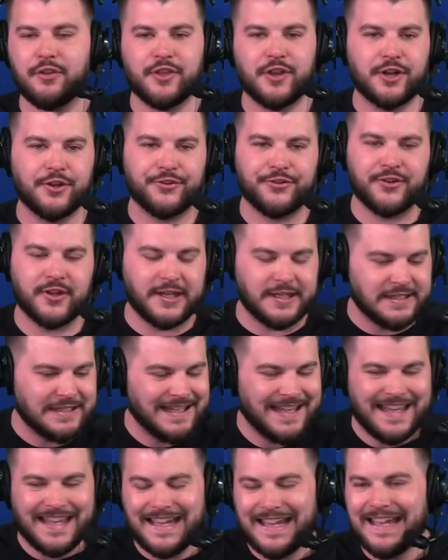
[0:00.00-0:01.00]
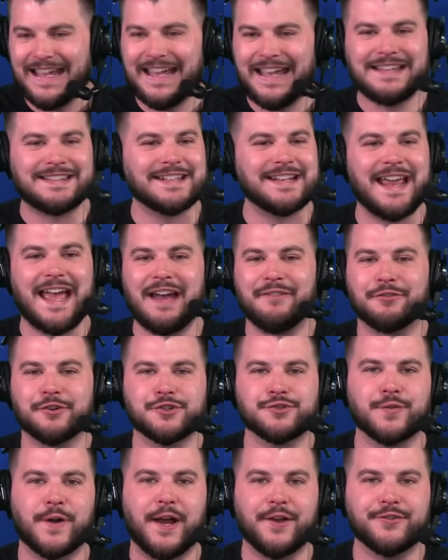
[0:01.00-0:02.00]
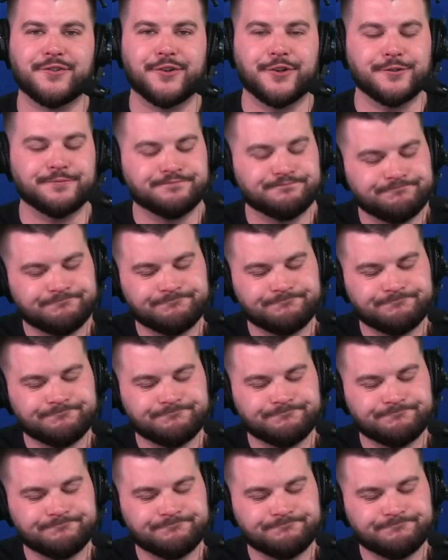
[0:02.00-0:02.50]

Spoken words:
than a C. It's an average roster,